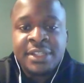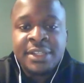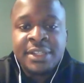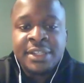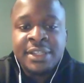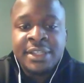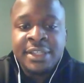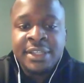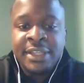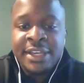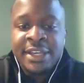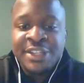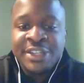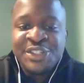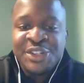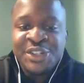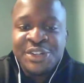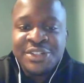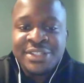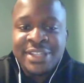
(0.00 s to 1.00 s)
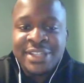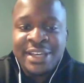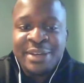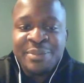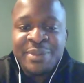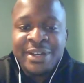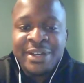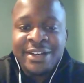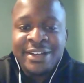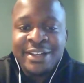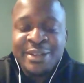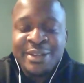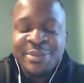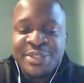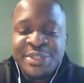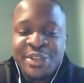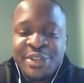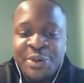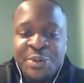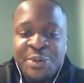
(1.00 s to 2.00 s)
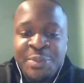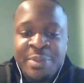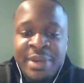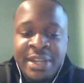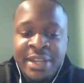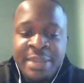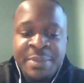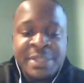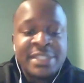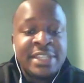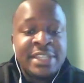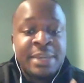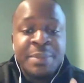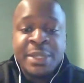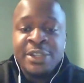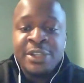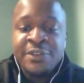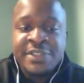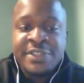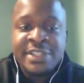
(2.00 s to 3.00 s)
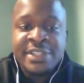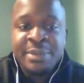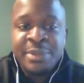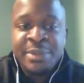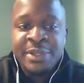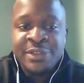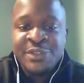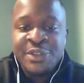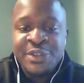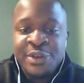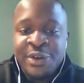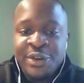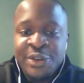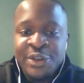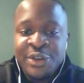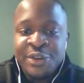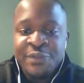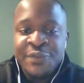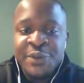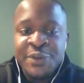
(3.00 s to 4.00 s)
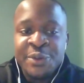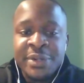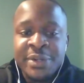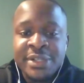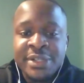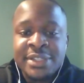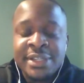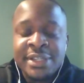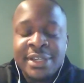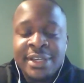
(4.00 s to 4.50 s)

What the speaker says: Yeah, sure, Sam. So my name is Temi to all your viewers.